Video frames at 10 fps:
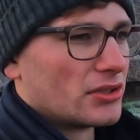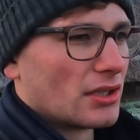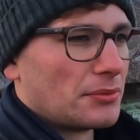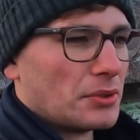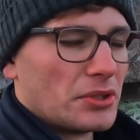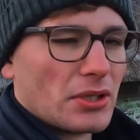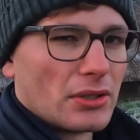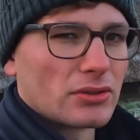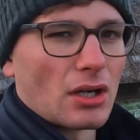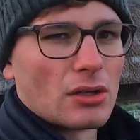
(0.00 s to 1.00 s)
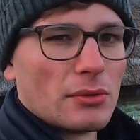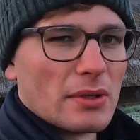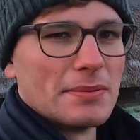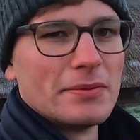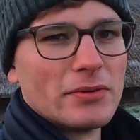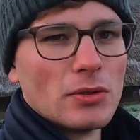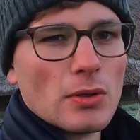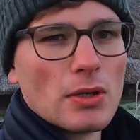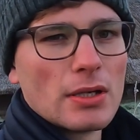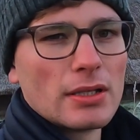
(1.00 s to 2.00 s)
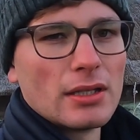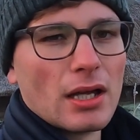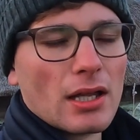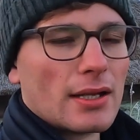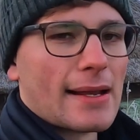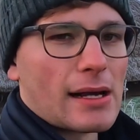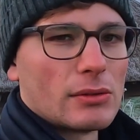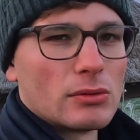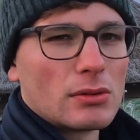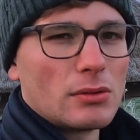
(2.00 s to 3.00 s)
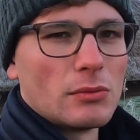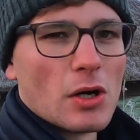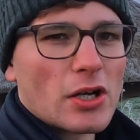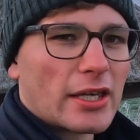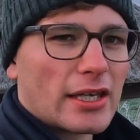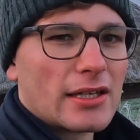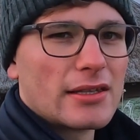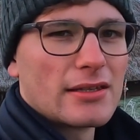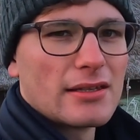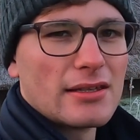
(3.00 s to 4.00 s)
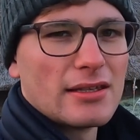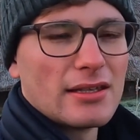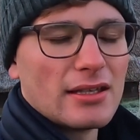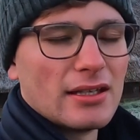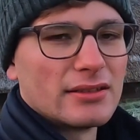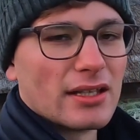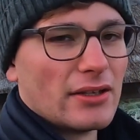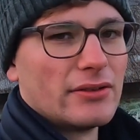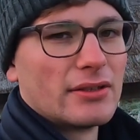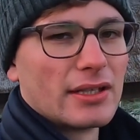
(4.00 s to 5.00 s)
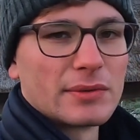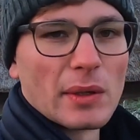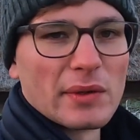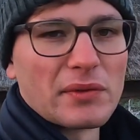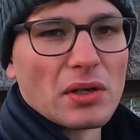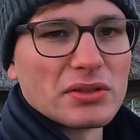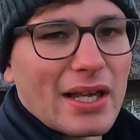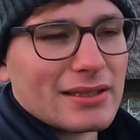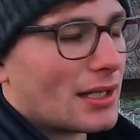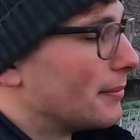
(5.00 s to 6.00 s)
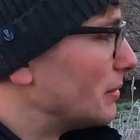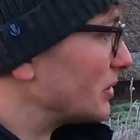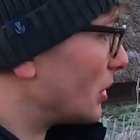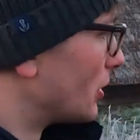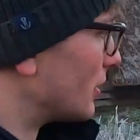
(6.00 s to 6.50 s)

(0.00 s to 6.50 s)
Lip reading: I would struggle with before are now working. So this one I've got set up as a good